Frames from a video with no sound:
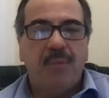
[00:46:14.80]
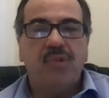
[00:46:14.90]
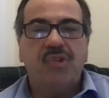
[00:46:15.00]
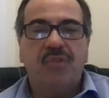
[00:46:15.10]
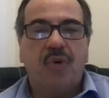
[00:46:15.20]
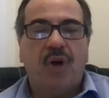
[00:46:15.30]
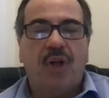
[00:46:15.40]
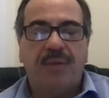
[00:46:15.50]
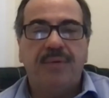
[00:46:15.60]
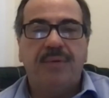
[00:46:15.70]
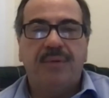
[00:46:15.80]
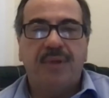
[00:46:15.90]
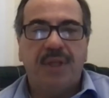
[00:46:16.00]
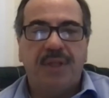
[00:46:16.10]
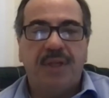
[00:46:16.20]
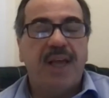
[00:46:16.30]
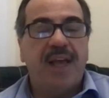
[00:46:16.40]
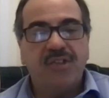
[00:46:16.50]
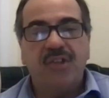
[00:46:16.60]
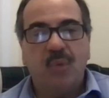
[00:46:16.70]
And most of all, it
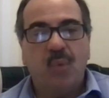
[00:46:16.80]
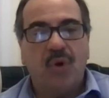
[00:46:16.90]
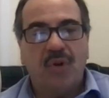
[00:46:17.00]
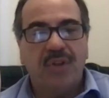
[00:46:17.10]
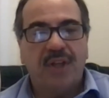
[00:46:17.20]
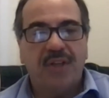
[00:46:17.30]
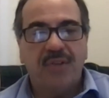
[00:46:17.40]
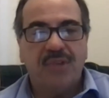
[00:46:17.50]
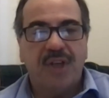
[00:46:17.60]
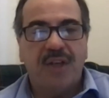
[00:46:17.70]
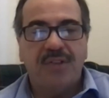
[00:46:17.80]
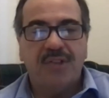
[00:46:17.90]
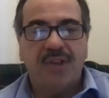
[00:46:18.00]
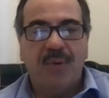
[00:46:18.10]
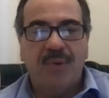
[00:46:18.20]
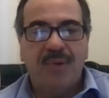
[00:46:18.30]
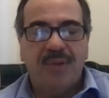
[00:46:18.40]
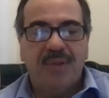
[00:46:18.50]
adds to the world, like you said. So